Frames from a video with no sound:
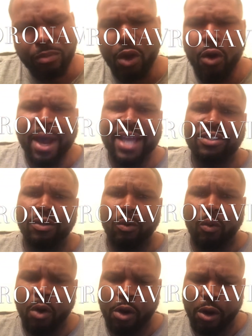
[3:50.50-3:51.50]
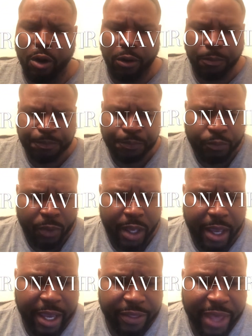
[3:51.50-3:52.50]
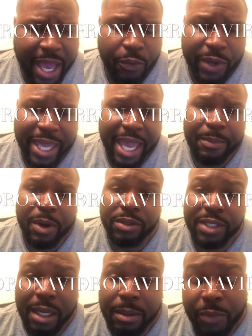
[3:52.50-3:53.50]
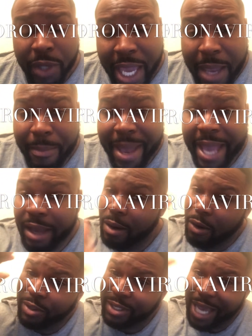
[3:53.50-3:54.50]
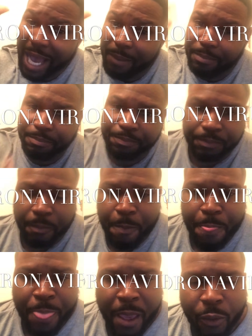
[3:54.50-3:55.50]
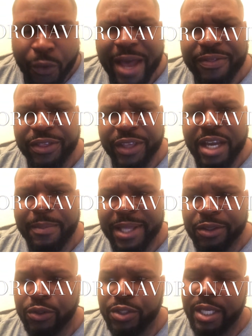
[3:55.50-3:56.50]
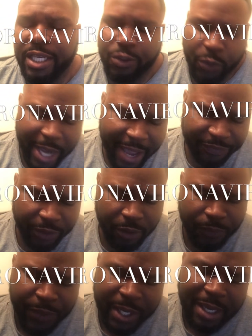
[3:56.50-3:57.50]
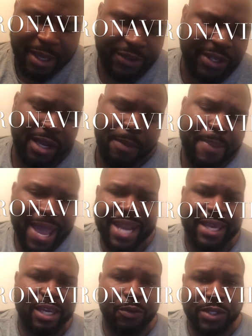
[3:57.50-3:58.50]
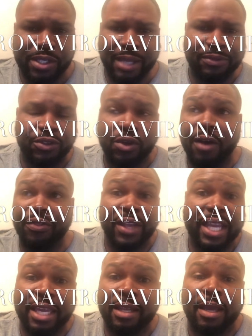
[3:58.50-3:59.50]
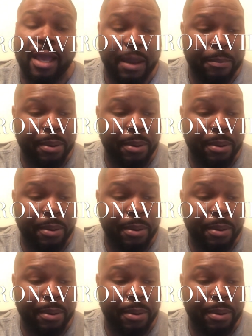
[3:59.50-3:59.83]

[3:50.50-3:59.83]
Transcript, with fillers: or as the world, and that we came on top, we came back on top. We have to think about those things. We have to, instead of panicking, we have to start thinking and